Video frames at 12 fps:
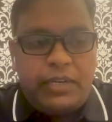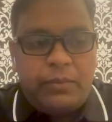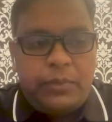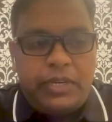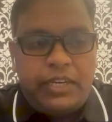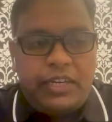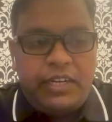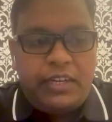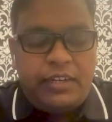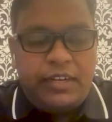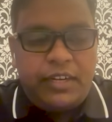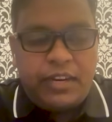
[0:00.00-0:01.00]

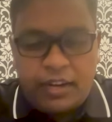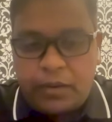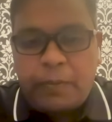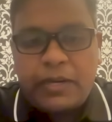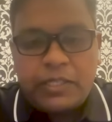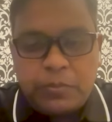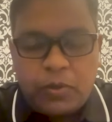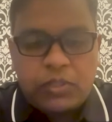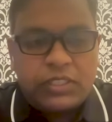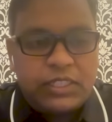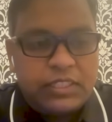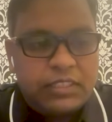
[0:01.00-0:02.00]
we did an enterprise
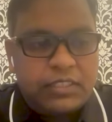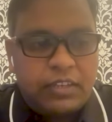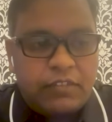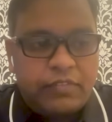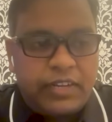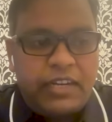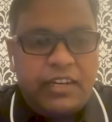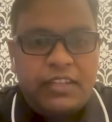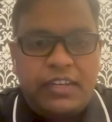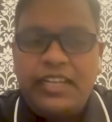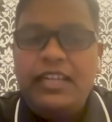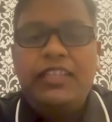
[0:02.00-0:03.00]
blockchain stuff,
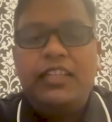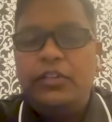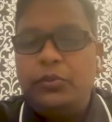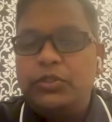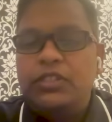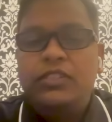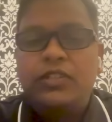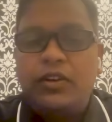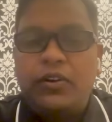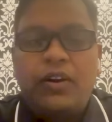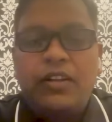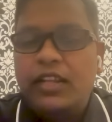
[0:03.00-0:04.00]
and really the users are
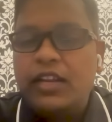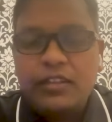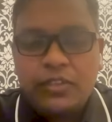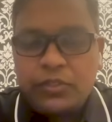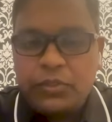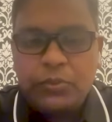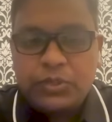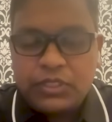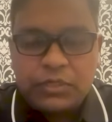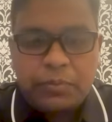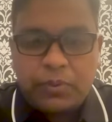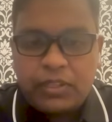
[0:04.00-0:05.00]
not there to use
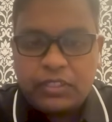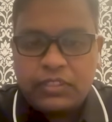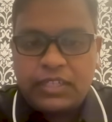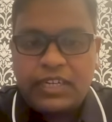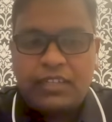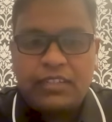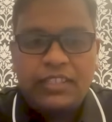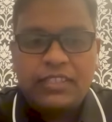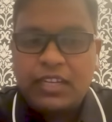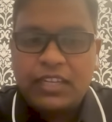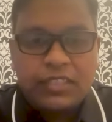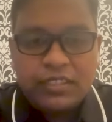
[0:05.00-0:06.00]
these products, right?
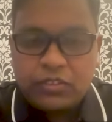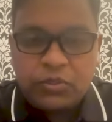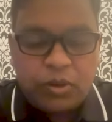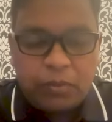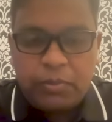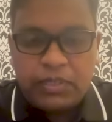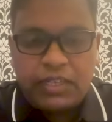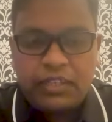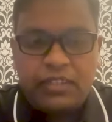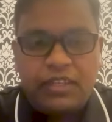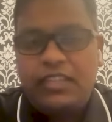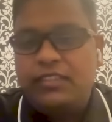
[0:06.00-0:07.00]
This tech is too
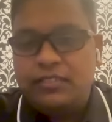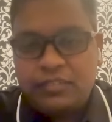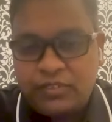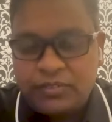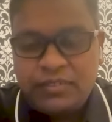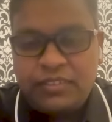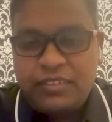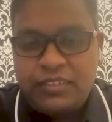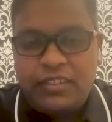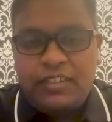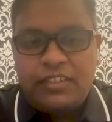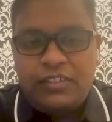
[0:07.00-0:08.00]
complicated. Like, you know,
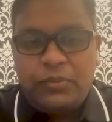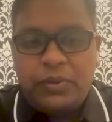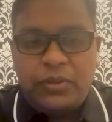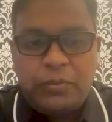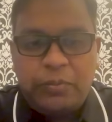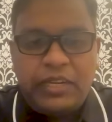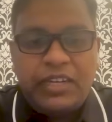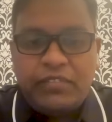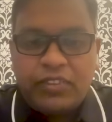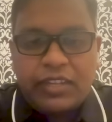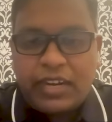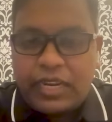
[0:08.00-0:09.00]
you want to build
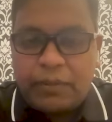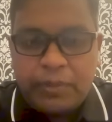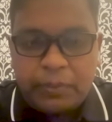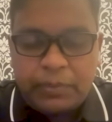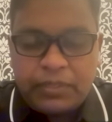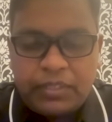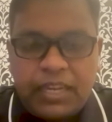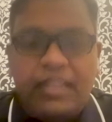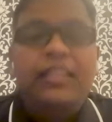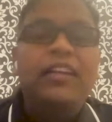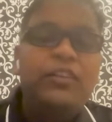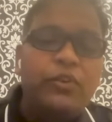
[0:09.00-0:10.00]
it for the right people
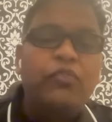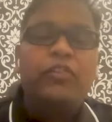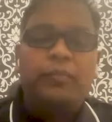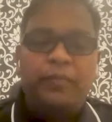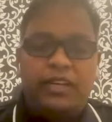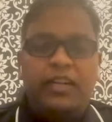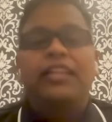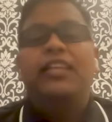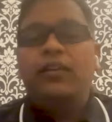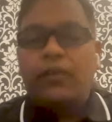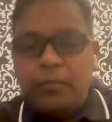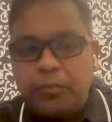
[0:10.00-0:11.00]
and then grow from there and
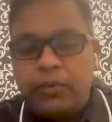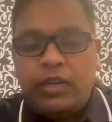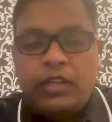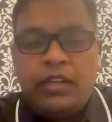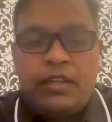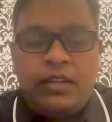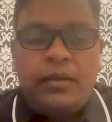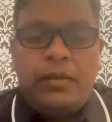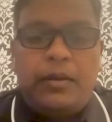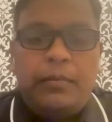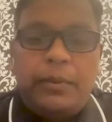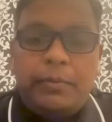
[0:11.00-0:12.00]
then onboard
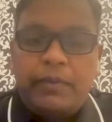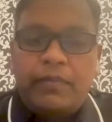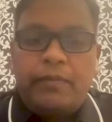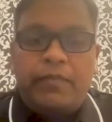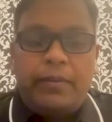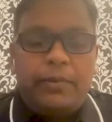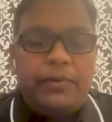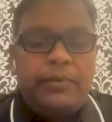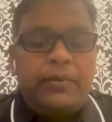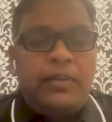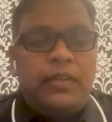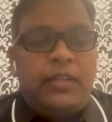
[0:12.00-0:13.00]
people from
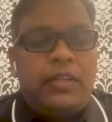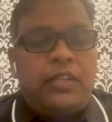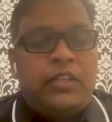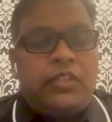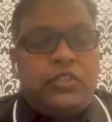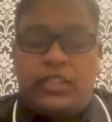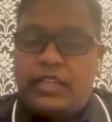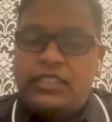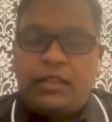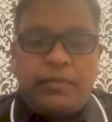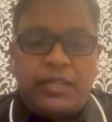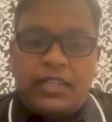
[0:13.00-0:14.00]
Web2. So
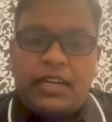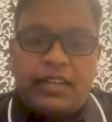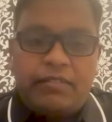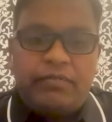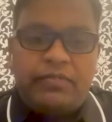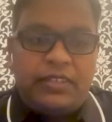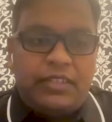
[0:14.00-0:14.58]
that's something that I've